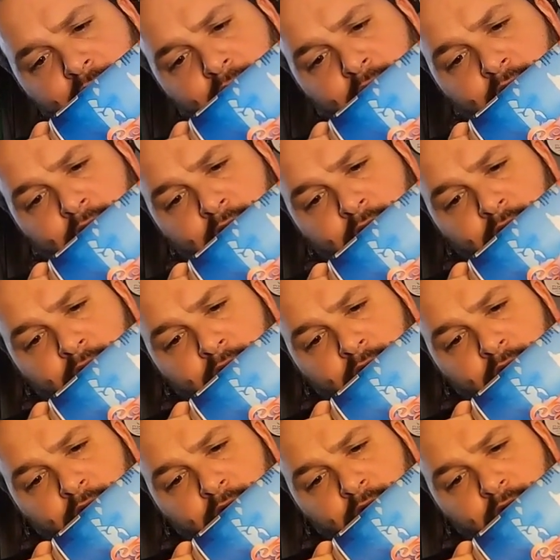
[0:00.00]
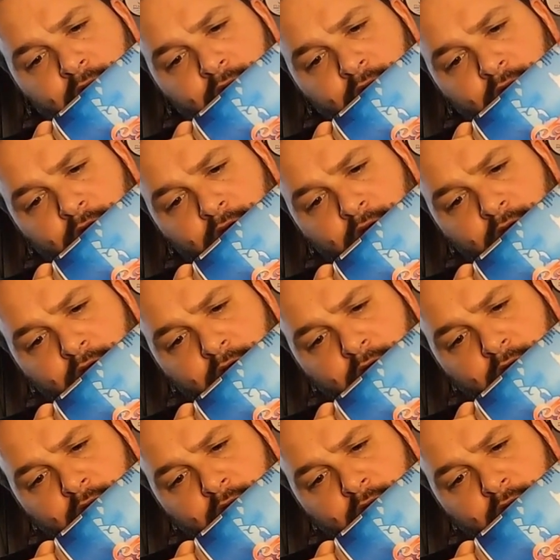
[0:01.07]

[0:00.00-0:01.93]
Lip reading: No one is speaking in this clip.